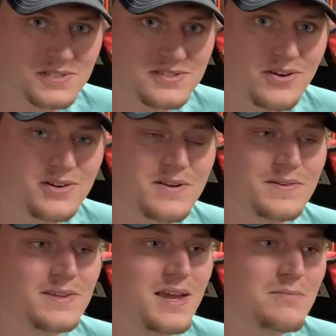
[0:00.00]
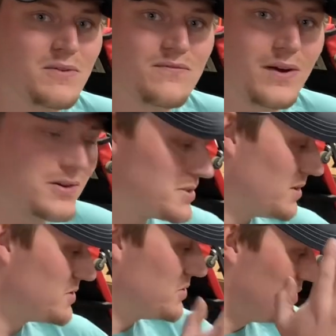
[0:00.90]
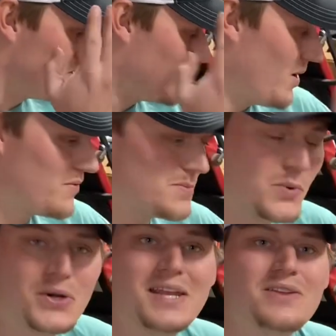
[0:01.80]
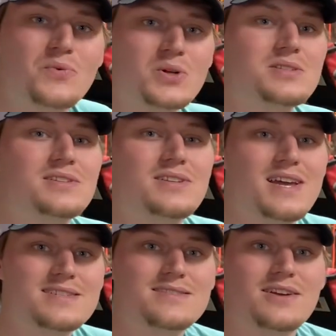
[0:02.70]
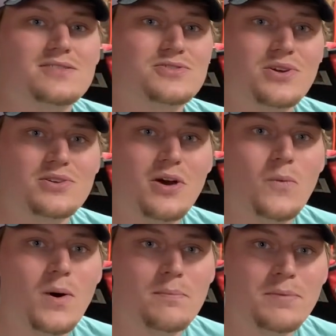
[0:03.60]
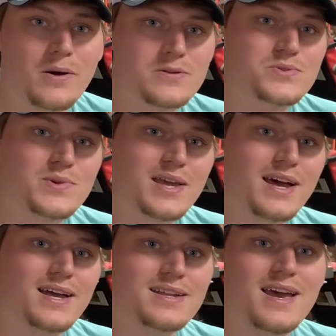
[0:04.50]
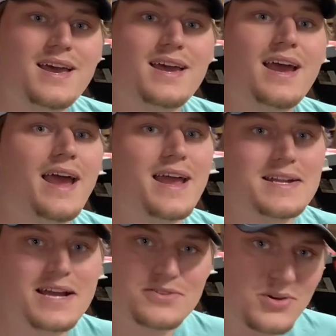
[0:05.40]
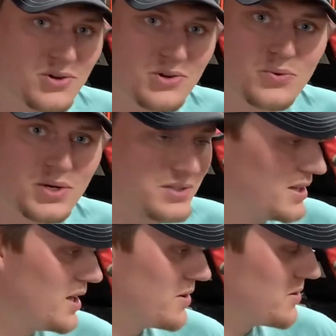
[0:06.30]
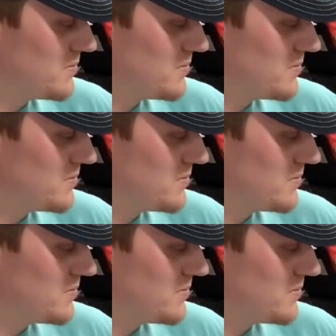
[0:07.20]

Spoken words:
are and everything. First, let's just start from one end, work to the next. I'll show y'all what parts we got and how they're all going to work together.